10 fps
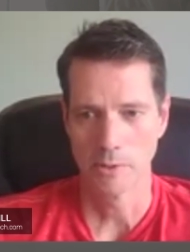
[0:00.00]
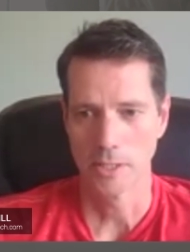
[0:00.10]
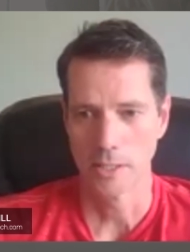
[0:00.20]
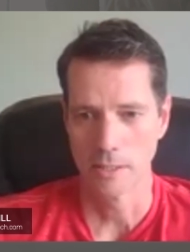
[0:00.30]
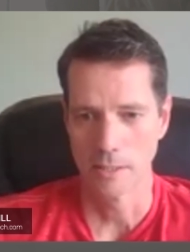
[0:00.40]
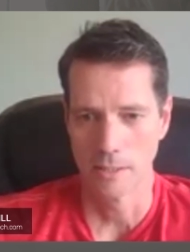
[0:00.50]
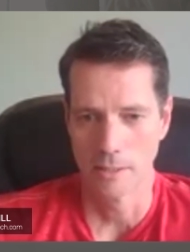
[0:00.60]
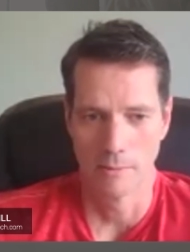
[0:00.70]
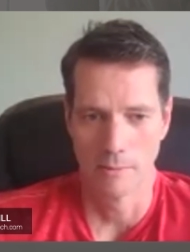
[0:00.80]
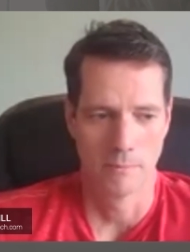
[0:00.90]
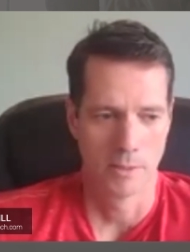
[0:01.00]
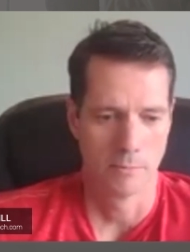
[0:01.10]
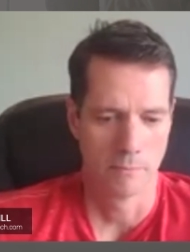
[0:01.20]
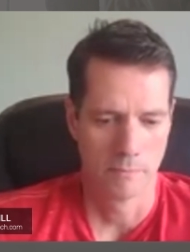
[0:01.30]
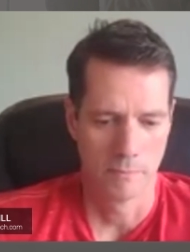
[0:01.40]
to us and, and, and,
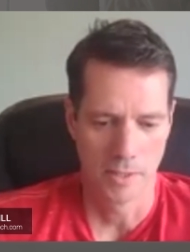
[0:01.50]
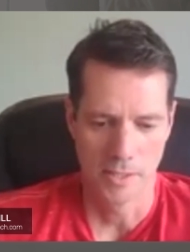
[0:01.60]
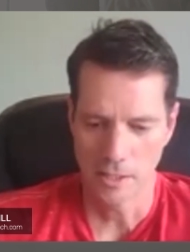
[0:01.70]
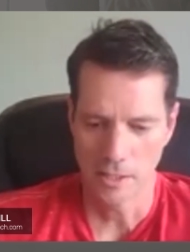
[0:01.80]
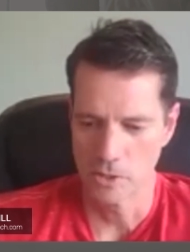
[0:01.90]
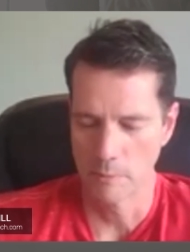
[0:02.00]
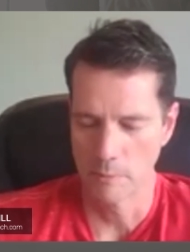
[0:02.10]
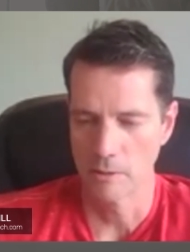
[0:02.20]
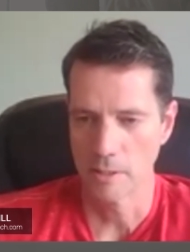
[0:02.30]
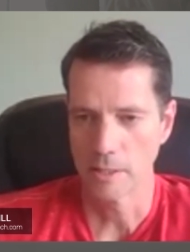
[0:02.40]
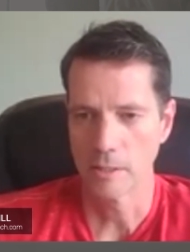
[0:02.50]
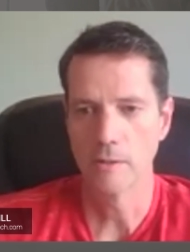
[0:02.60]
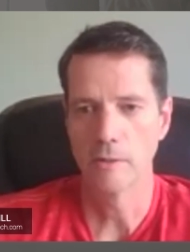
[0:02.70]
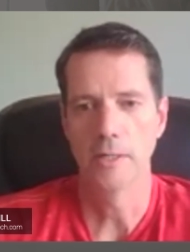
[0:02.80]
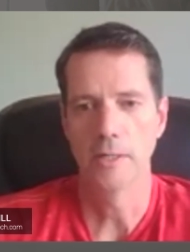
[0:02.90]
and executives come in there like,
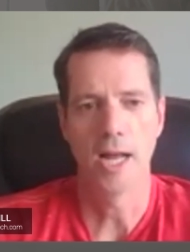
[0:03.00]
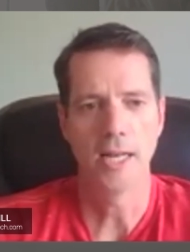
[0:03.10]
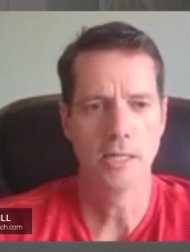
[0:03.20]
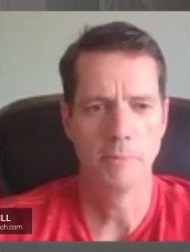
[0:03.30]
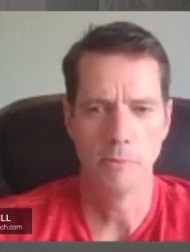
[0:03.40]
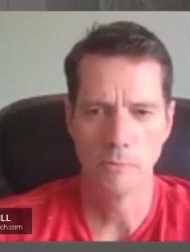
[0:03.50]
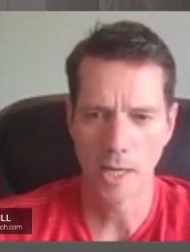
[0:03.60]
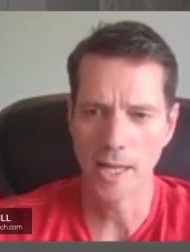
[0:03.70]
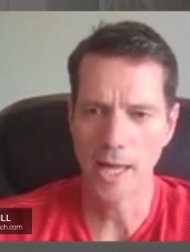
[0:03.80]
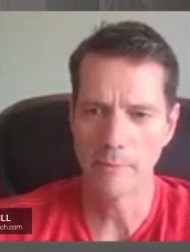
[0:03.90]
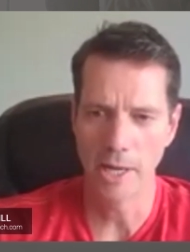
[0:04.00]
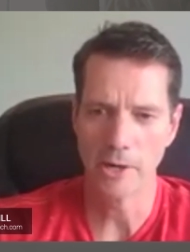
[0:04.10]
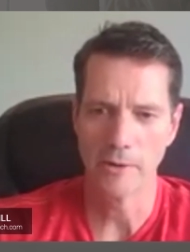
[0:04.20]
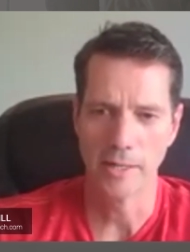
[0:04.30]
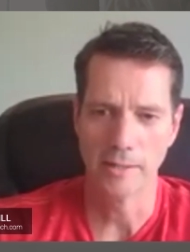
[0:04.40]
oh, wait, I need to be a lot
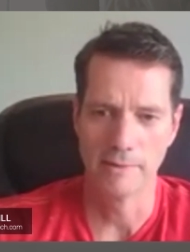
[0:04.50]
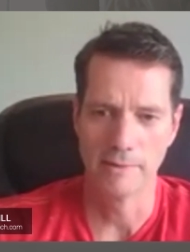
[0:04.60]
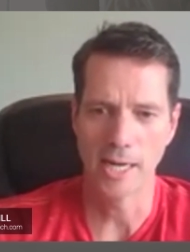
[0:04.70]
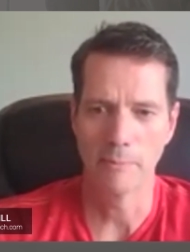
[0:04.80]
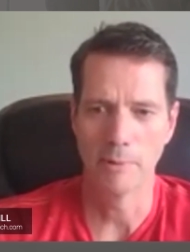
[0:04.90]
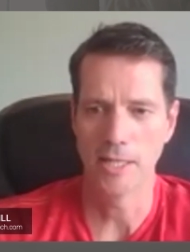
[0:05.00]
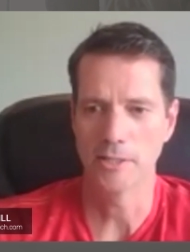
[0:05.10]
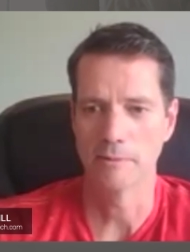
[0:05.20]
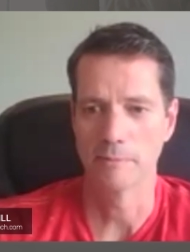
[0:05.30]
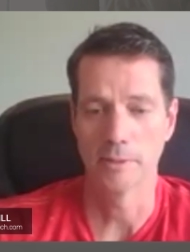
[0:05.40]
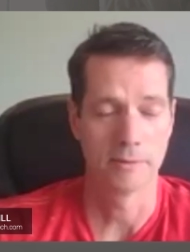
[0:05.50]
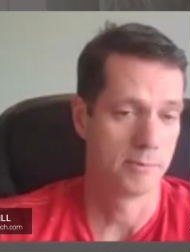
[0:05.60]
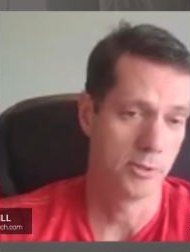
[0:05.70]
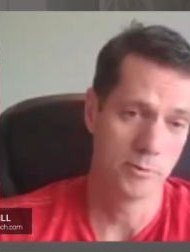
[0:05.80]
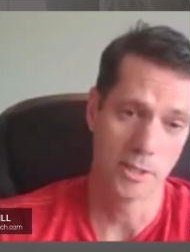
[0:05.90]
better at documentation.
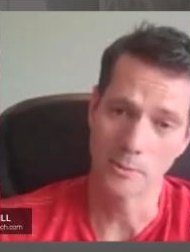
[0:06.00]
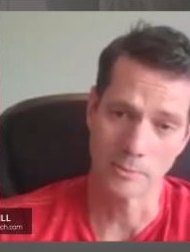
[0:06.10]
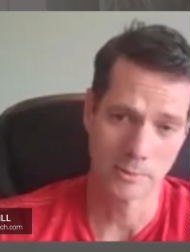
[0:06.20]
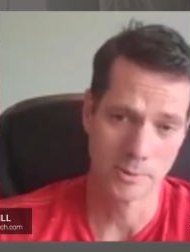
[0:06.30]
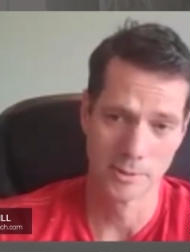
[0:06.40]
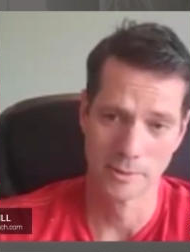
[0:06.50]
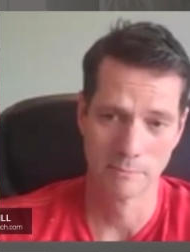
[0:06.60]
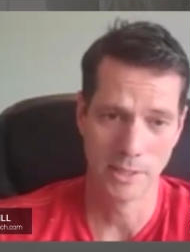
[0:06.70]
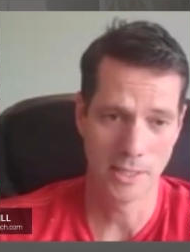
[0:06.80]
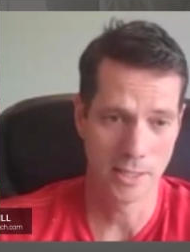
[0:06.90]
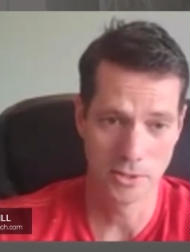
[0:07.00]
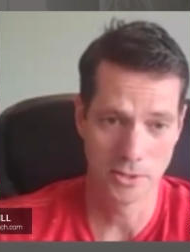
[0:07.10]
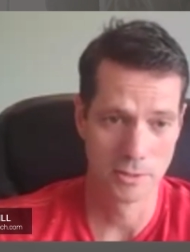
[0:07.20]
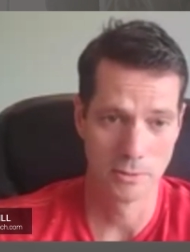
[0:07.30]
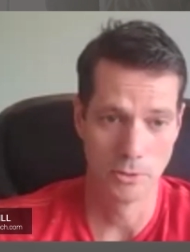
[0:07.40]
You don't,
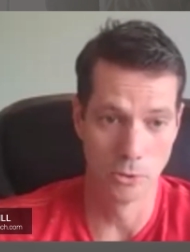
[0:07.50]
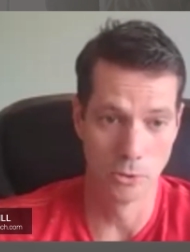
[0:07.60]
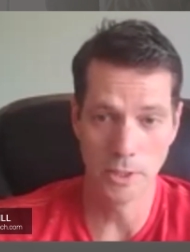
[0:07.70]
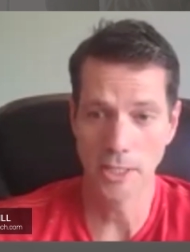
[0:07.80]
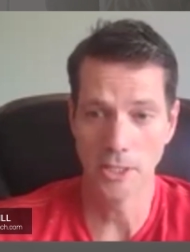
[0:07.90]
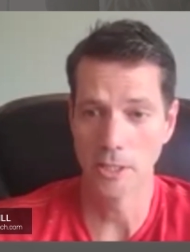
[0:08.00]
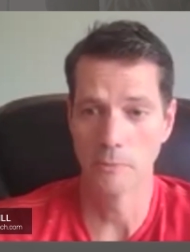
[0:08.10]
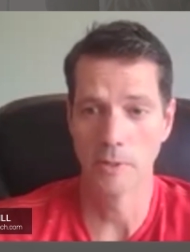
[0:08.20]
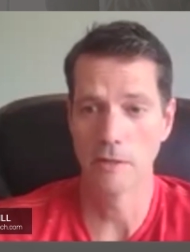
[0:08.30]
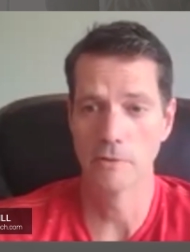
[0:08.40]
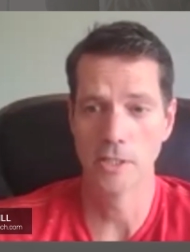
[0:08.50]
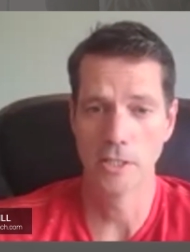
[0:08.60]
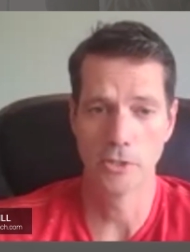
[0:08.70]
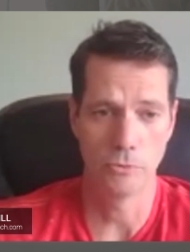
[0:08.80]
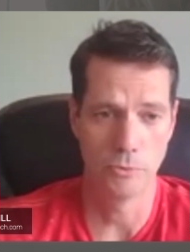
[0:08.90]
because you're really good at whatever it
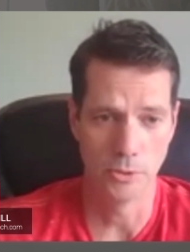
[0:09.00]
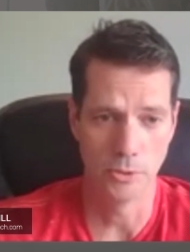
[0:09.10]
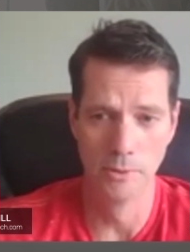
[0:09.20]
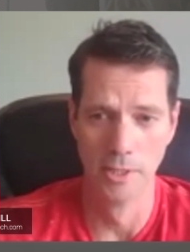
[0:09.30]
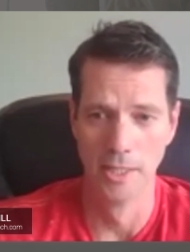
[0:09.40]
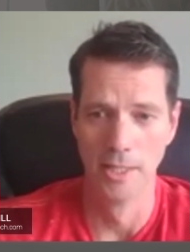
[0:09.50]
is you do.